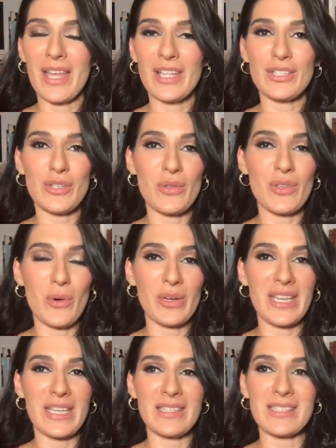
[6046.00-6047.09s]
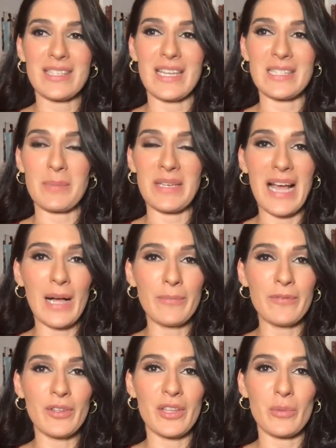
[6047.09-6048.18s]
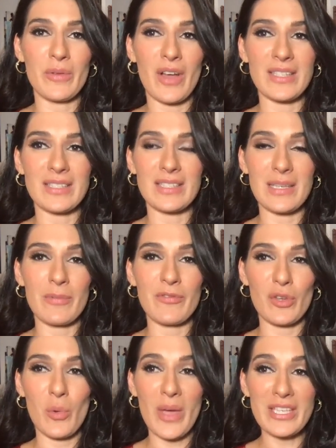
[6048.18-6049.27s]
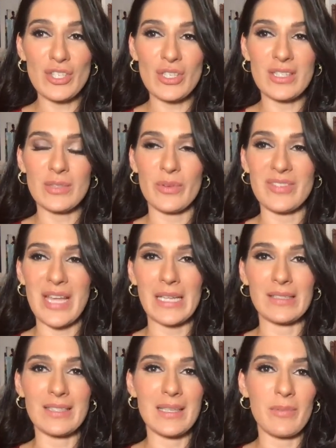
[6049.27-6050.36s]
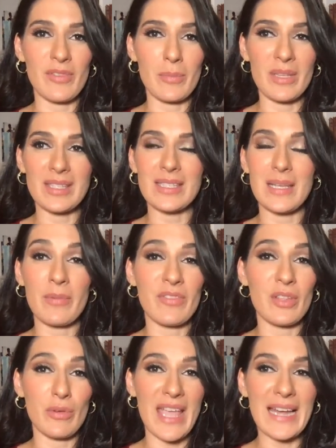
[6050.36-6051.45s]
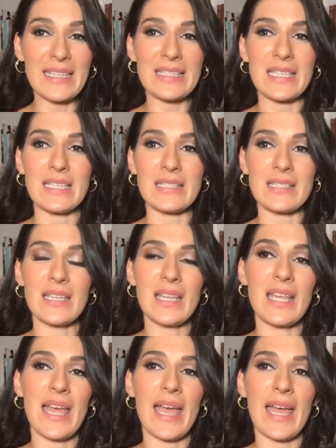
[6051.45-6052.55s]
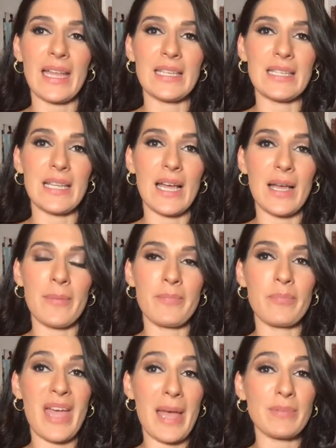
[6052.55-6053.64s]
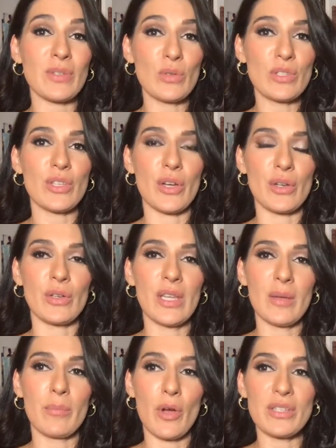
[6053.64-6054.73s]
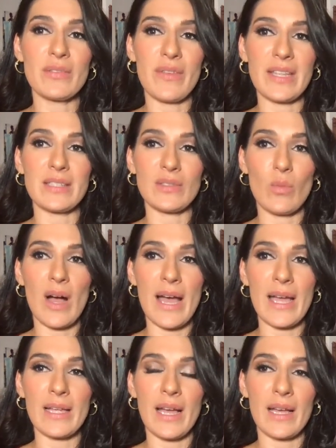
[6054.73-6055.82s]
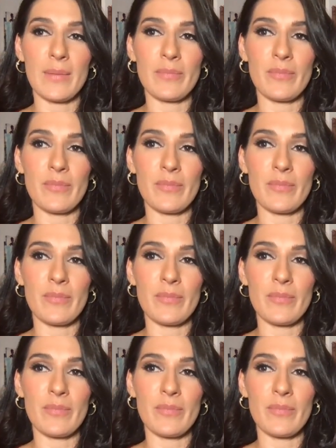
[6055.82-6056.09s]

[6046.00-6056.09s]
to you, the audience, it's been helpful that we've answered some of your questions. We've tackled some of the myths, some of the realities, and perhaps also motivated why